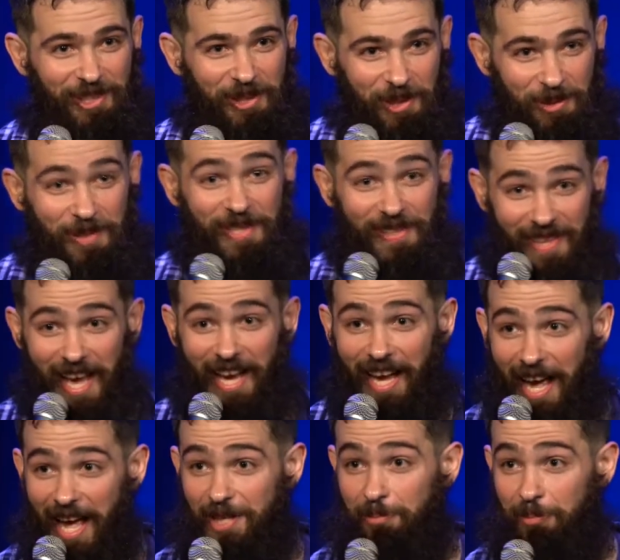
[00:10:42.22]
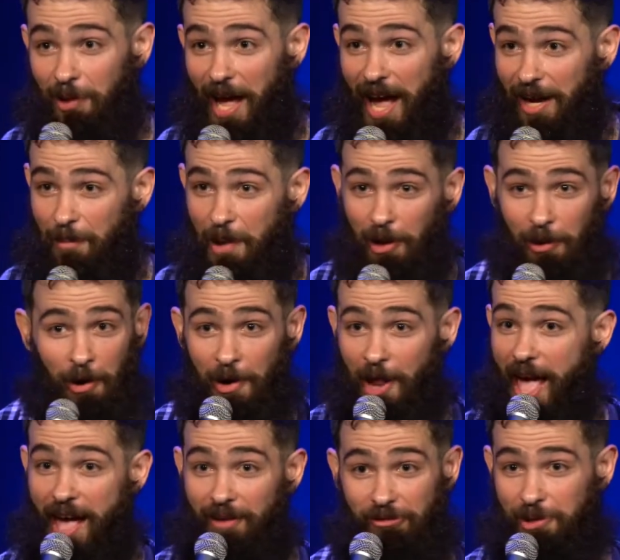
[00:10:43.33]
Which means that guy has blackmail on
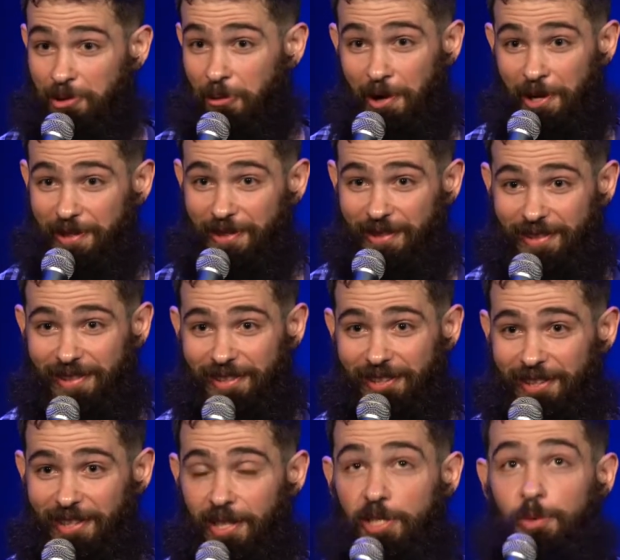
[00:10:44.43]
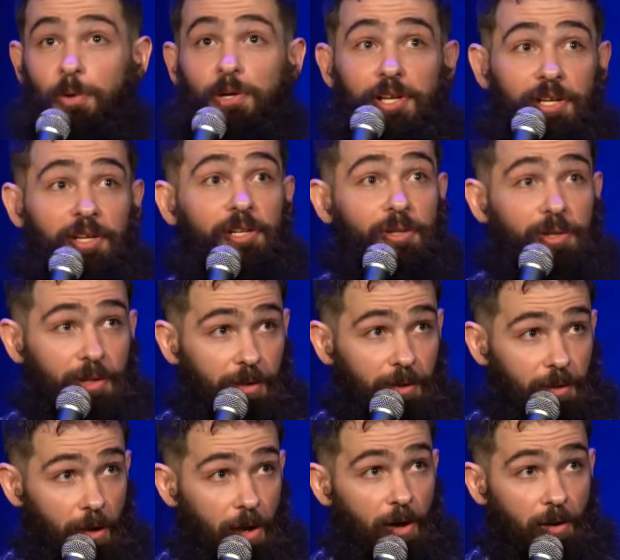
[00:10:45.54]
everyone. Because what are you going to do? You're going to
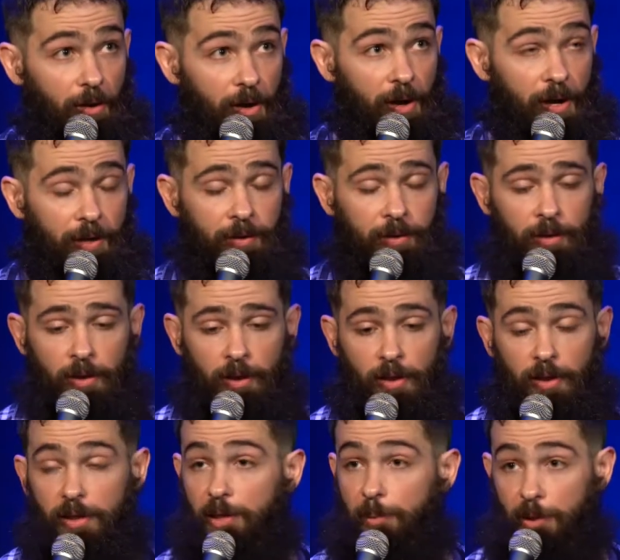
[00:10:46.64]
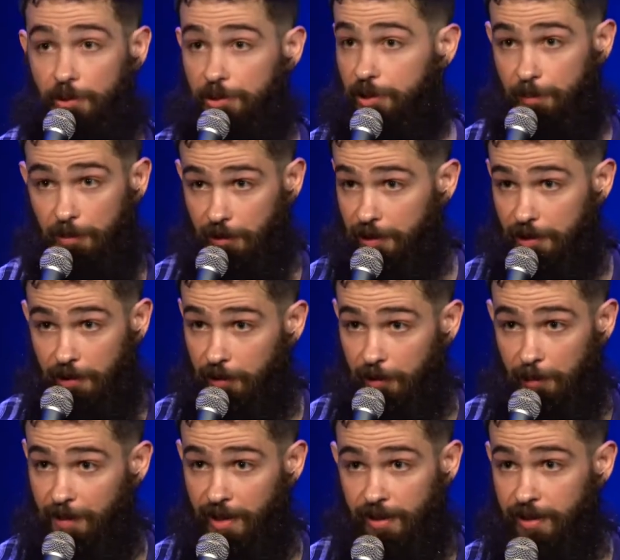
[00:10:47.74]
log on, you're going to post your political
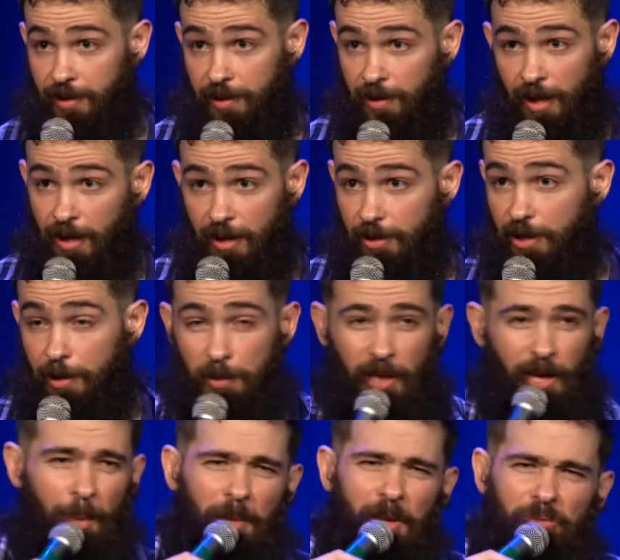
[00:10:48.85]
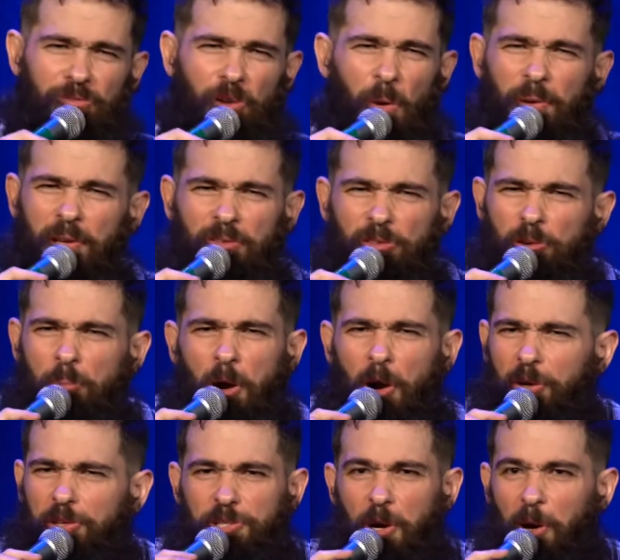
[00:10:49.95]
opinion, you're going to be like, I'm not voting for
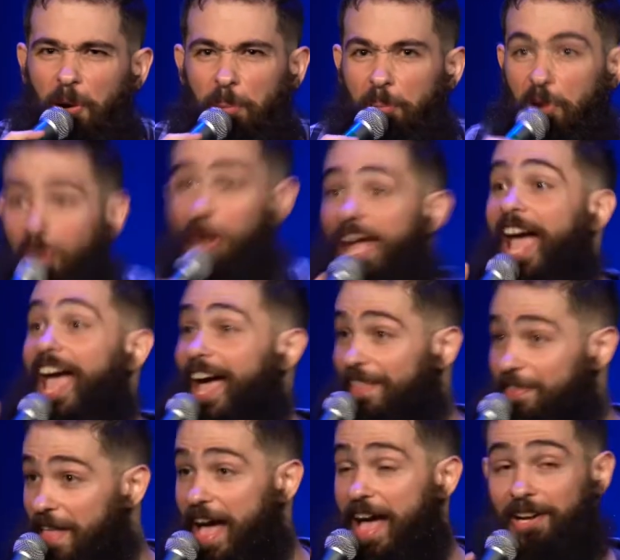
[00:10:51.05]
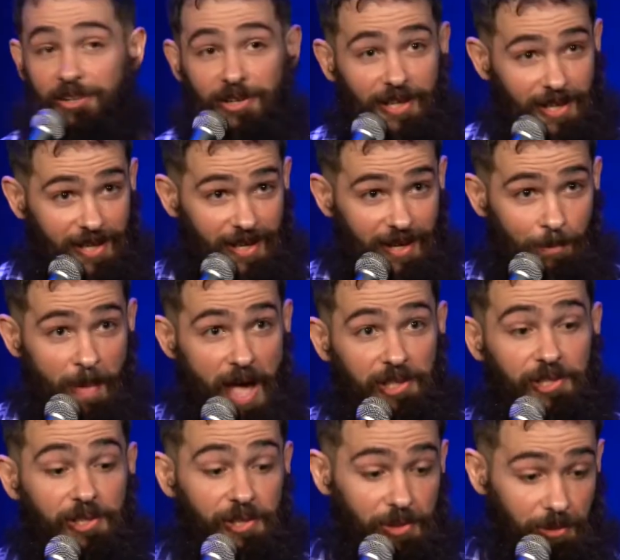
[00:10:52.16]
Mark Zuckerberg, and then you're going to get a
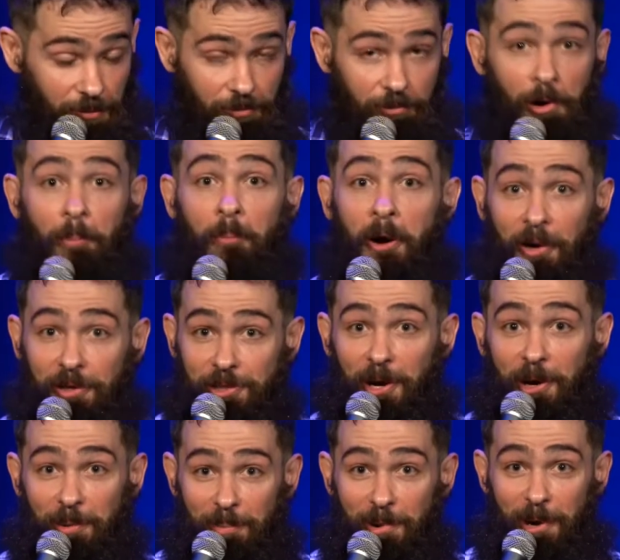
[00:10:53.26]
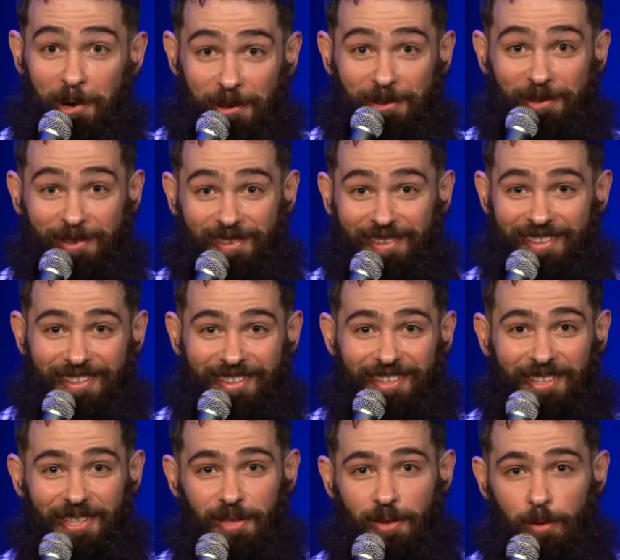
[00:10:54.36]
message from Mark Zuckerberg.
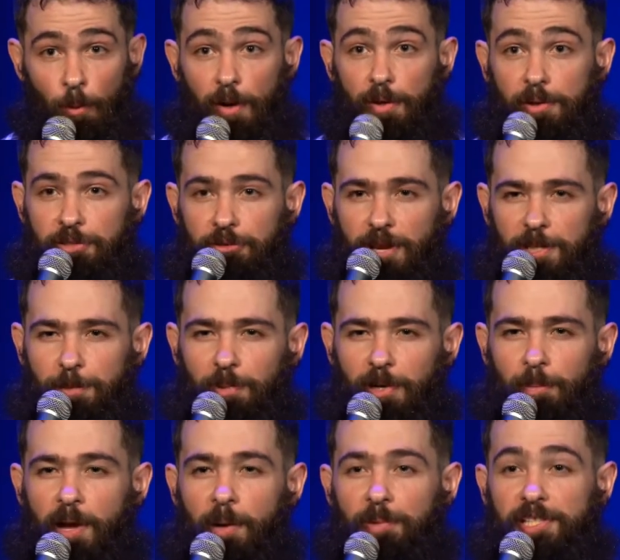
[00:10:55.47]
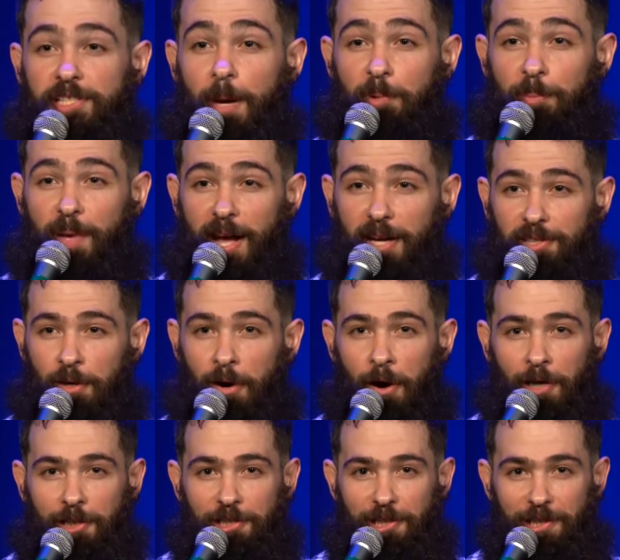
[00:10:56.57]
One of those Facebook memories coming back to
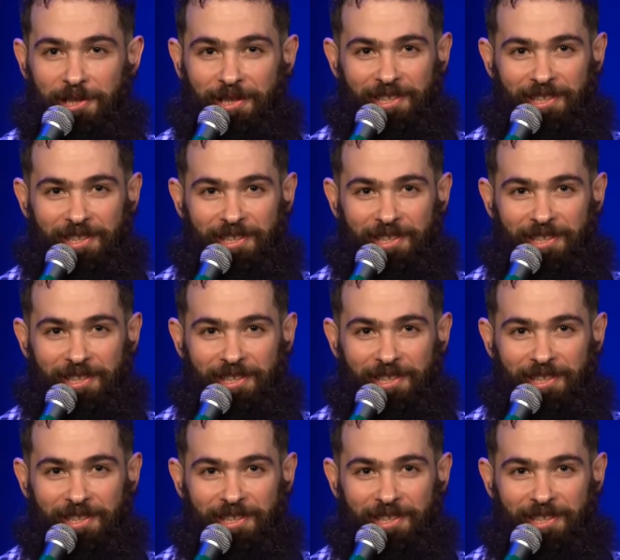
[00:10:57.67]
haunt you.